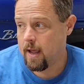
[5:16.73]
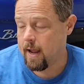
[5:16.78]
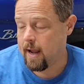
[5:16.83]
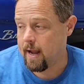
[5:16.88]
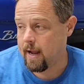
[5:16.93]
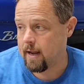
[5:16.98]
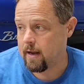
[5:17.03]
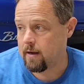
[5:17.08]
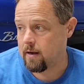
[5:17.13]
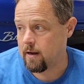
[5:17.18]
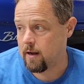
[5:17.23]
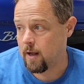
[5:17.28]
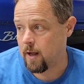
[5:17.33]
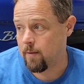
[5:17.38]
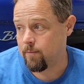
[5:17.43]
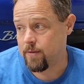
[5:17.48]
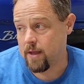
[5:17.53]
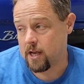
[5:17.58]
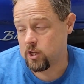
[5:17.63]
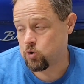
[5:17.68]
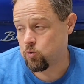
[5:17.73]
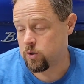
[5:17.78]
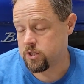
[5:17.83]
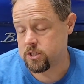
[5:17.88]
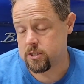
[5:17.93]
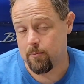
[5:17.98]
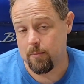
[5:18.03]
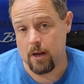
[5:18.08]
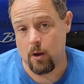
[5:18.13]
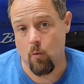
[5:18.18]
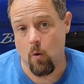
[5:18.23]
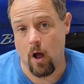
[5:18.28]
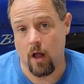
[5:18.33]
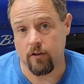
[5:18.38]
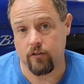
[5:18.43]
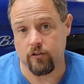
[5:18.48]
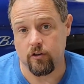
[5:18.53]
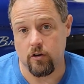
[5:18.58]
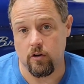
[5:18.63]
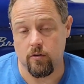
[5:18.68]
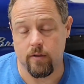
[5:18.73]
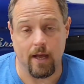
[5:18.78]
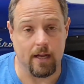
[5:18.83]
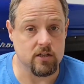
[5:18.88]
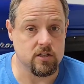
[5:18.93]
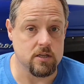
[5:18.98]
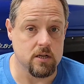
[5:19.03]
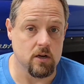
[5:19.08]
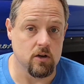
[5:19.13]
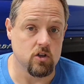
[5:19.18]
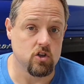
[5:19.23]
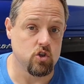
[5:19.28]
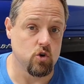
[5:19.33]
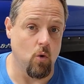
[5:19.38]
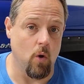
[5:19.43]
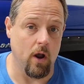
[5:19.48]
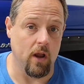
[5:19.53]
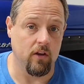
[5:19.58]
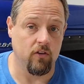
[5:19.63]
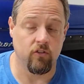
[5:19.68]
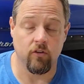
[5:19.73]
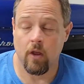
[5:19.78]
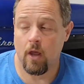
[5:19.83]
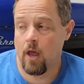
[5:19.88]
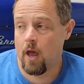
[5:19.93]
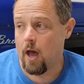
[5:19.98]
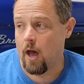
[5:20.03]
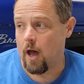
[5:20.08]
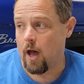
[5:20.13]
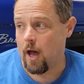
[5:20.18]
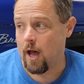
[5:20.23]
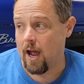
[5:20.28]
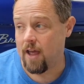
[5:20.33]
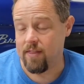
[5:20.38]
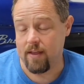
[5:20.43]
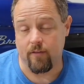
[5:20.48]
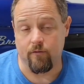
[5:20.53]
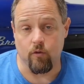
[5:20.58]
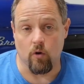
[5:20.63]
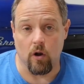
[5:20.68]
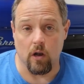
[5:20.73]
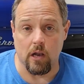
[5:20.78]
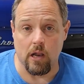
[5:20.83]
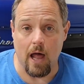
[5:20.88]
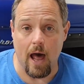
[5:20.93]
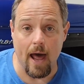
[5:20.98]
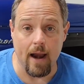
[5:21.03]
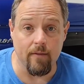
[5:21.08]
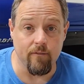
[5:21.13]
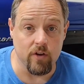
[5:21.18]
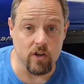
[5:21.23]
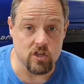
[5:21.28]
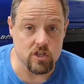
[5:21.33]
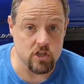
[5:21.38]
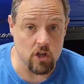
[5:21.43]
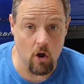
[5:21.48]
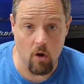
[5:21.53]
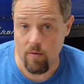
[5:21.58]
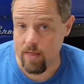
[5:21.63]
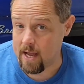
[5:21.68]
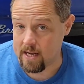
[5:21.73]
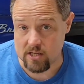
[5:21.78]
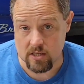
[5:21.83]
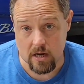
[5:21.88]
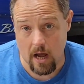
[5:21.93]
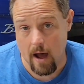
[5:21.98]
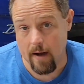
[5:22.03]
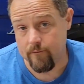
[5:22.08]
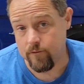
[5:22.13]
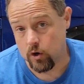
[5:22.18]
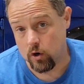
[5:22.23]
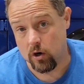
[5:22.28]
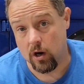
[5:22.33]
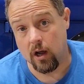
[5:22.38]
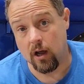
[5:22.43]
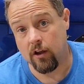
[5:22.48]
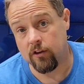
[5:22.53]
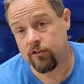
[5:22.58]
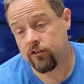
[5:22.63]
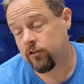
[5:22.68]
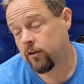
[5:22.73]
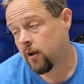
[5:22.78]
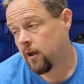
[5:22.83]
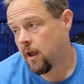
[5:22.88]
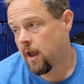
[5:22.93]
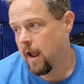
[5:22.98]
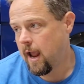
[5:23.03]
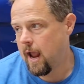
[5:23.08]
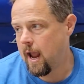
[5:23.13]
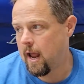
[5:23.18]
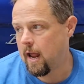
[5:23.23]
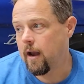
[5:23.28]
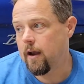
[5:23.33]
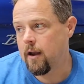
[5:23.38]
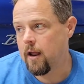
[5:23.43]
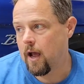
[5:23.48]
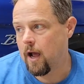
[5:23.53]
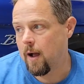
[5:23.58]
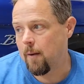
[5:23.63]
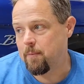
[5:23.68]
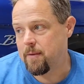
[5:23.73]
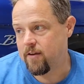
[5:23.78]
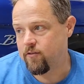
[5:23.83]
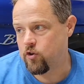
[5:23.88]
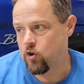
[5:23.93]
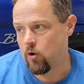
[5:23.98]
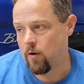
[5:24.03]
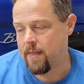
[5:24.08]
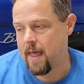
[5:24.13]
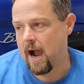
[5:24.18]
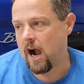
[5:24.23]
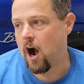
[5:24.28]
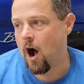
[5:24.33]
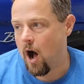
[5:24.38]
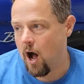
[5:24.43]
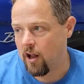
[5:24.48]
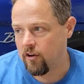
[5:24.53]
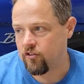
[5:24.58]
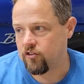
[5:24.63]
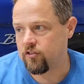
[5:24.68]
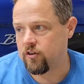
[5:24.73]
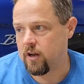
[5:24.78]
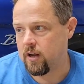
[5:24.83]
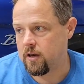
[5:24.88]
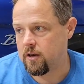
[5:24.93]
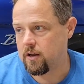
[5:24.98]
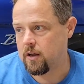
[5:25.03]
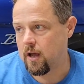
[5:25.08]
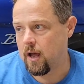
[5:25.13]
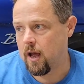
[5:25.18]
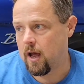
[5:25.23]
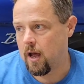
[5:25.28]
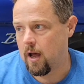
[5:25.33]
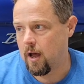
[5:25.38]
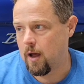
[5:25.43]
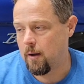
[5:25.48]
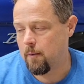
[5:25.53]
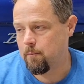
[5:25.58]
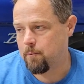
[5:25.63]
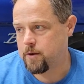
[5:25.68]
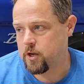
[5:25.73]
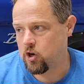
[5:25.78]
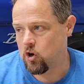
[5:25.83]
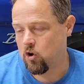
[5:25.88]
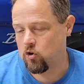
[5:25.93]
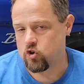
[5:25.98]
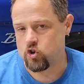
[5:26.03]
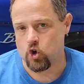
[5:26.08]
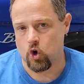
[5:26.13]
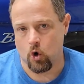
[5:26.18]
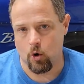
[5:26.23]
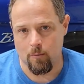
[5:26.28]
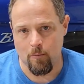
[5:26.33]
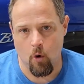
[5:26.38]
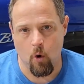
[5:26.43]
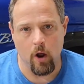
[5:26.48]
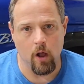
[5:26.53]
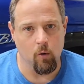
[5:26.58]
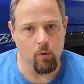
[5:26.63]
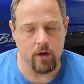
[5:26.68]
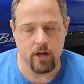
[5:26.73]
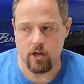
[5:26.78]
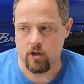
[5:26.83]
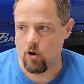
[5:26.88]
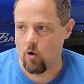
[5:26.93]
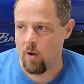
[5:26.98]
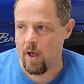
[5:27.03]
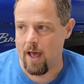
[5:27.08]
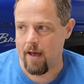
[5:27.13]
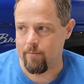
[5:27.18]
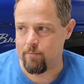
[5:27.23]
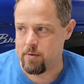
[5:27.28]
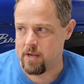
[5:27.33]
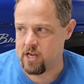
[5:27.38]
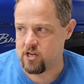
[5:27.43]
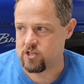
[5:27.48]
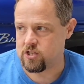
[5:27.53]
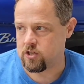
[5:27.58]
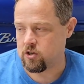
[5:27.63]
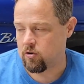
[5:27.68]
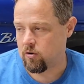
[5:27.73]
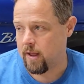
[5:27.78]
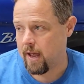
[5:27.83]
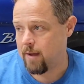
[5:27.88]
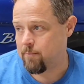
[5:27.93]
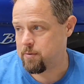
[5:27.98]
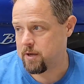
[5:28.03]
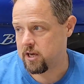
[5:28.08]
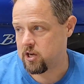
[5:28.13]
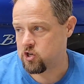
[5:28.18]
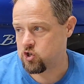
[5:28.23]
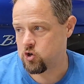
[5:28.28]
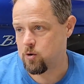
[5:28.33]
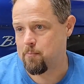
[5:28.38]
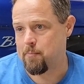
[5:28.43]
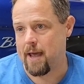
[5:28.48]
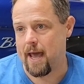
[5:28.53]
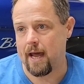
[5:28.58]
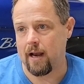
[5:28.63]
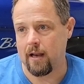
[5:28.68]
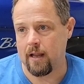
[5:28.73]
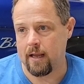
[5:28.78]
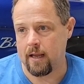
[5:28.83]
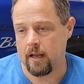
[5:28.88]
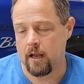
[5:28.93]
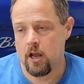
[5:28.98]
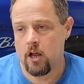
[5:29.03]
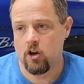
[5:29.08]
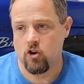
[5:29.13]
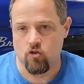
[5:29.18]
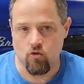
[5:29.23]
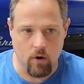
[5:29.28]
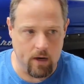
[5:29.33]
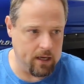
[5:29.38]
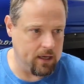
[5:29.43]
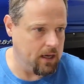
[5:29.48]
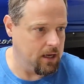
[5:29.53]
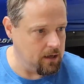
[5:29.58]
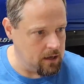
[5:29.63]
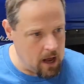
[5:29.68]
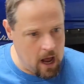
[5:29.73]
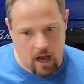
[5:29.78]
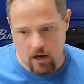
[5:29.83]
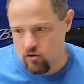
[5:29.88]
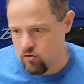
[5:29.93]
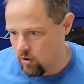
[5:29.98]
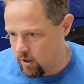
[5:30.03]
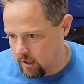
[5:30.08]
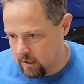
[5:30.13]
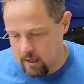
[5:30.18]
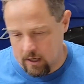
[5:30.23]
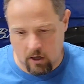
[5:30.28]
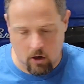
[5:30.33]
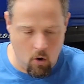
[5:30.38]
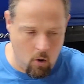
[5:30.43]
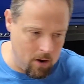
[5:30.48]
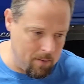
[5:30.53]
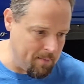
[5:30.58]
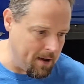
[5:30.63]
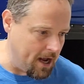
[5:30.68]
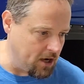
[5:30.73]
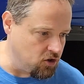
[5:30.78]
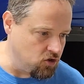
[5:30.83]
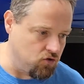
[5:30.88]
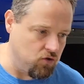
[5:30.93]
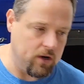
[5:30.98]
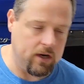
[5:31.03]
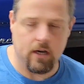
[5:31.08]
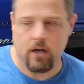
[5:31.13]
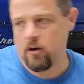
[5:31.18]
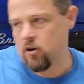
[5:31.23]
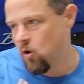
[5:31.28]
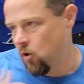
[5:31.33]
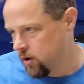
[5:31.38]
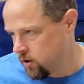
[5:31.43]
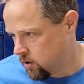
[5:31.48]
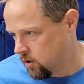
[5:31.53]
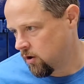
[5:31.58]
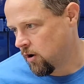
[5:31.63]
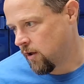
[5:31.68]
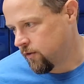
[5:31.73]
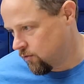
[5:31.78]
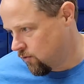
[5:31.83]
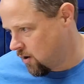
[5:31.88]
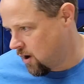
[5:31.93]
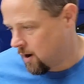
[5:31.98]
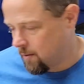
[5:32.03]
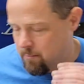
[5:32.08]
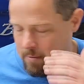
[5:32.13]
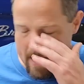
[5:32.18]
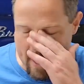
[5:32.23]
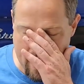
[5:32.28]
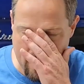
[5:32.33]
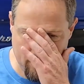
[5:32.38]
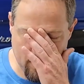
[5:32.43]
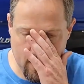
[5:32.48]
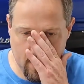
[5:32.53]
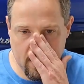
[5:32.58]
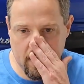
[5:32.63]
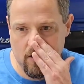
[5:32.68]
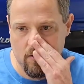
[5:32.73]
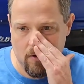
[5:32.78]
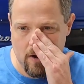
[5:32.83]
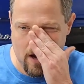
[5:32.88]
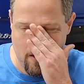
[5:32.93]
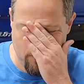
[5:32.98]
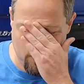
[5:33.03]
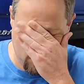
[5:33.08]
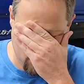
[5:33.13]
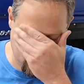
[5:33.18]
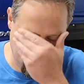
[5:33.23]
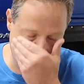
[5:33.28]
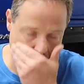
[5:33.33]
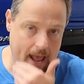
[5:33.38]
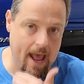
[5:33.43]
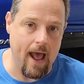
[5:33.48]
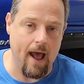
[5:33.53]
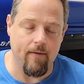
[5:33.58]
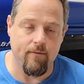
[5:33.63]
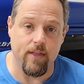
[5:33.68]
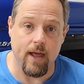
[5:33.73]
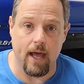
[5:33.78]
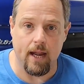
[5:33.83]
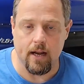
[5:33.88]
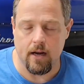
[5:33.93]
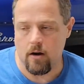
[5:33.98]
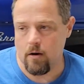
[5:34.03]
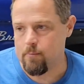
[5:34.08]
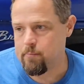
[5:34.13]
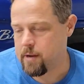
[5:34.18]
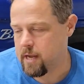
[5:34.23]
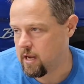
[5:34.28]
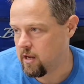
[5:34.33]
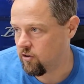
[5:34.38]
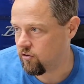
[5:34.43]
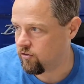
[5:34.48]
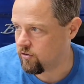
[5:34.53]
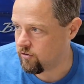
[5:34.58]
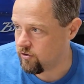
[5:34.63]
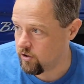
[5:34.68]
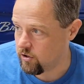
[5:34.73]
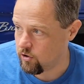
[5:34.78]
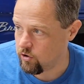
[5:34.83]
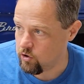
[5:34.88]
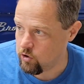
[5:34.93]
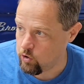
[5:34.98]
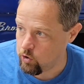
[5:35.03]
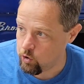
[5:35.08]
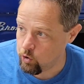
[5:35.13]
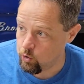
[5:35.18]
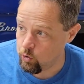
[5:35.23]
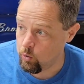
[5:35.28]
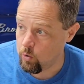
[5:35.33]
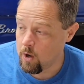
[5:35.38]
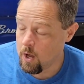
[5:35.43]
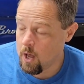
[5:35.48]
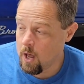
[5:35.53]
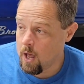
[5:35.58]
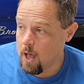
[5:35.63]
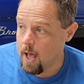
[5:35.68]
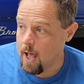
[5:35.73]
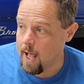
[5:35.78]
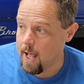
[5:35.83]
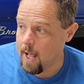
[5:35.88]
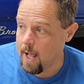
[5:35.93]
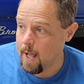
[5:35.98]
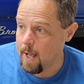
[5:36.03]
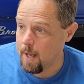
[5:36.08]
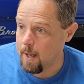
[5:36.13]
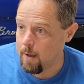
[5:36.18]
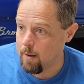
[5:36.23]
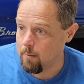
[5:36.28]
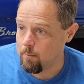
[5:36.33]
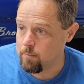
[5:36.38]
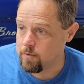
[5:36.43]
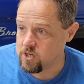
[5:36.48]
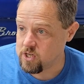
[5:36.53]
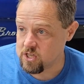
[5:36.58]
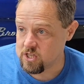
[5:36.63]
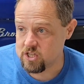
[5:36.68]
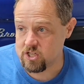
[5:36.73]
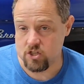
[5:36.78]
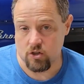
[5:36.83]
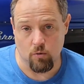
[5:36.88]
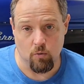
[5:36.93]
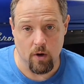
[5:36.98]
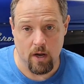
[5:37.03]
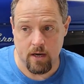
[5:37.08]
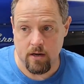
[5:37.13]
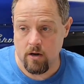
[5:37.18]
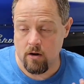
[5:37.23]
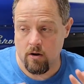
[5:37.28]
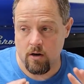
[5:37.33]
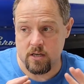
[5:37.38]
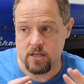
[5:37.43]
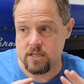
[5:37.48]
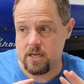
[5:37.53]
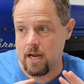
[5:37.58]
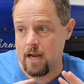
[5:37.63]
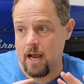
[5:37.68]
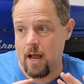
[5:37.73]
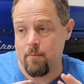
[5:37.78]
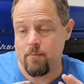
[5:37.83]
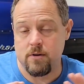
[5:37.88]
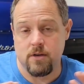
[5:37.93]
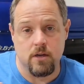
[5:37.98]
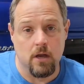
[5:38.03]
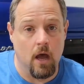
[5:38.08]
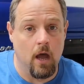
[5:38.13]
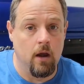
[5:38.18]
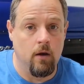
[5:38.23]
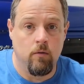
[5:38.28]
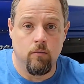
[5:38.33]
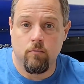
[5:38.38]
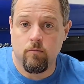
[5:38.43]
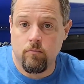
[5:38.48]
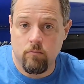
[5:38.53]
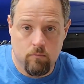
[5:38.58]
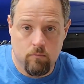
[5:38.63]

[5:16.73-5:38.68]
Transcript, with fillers: And uh, if that's what somebody wants to do, that's their choice. Uh, I think for a lot of us, though, that's not for us. And uh, if you're in that constant, um, you know, turmoil where you don't have peace in your life because you're battling drinking, not drinking, going back to drinking, knowing you're on the wrong path, you're never going to have that inner peace until you uh, just surrender and say, "I'm done